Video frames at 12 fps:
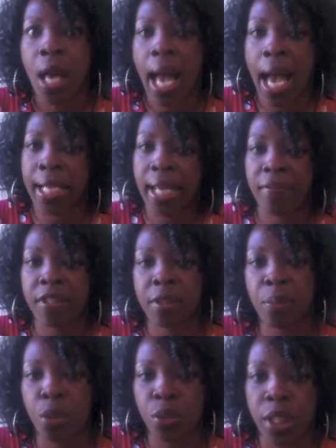I'd have a
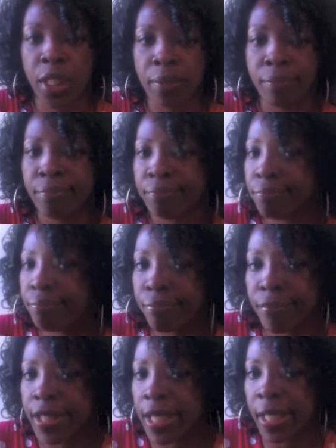smoothie.
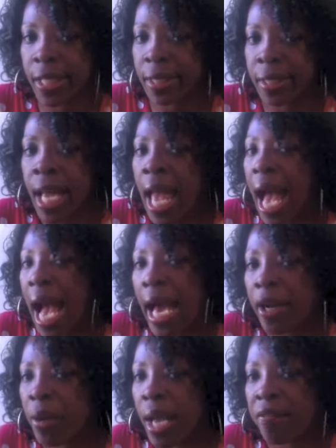Duh. I
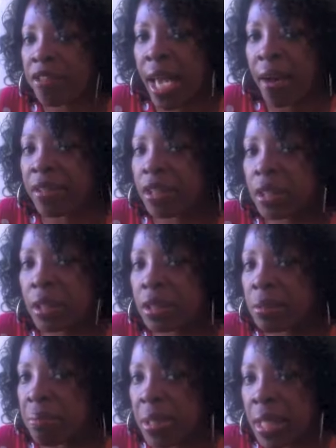don't have to have a
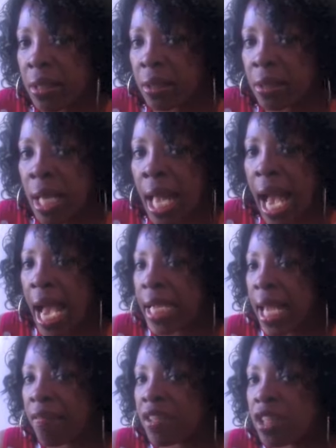cooked meal. I'd
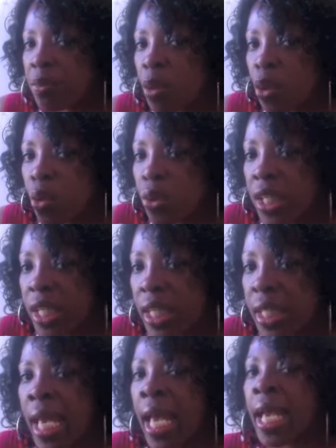have a
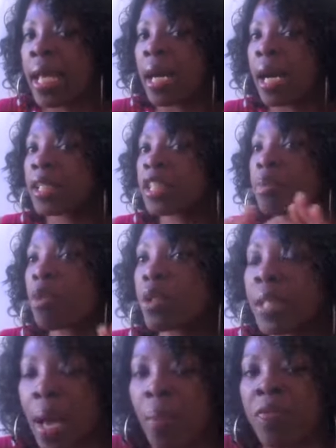smoothie.
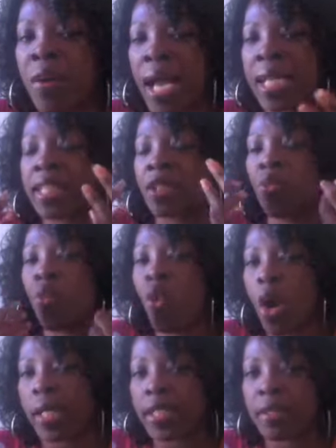That way, if I had just
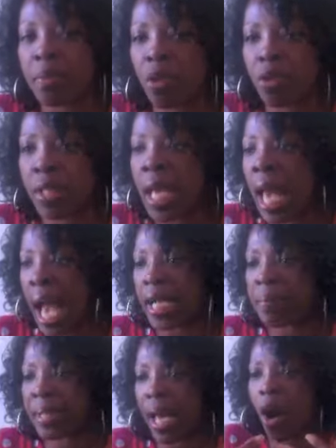one smoothie, I
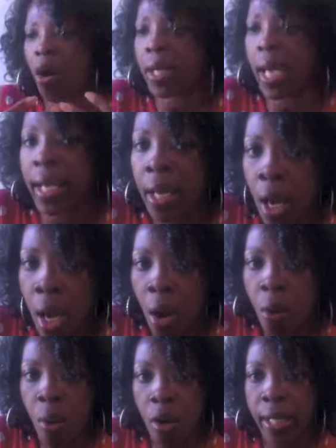can be like, okay,
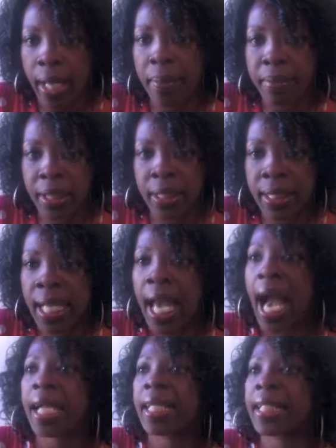I'm good.
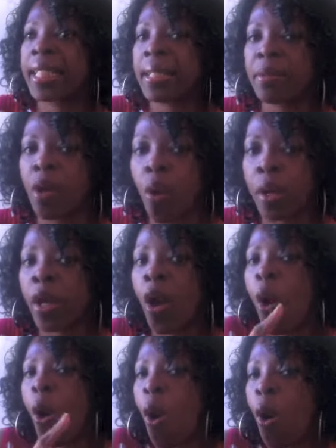I can keep going.
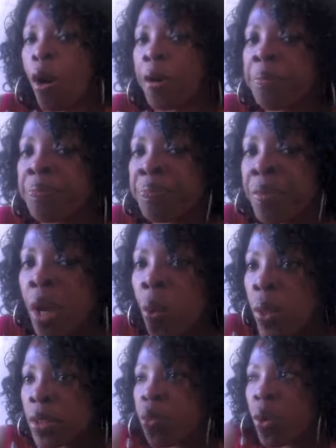Or
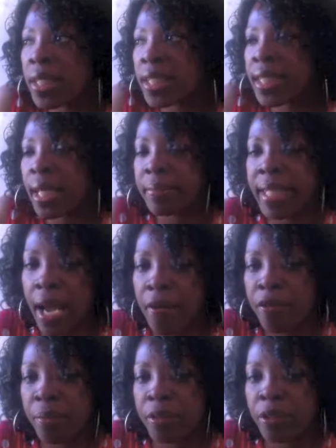what's one step
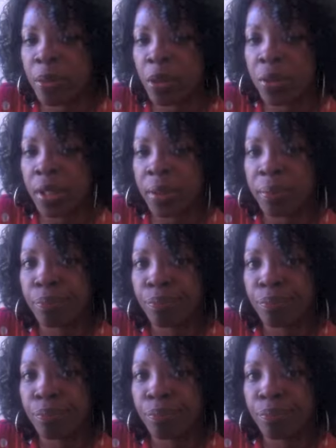down from smoothie?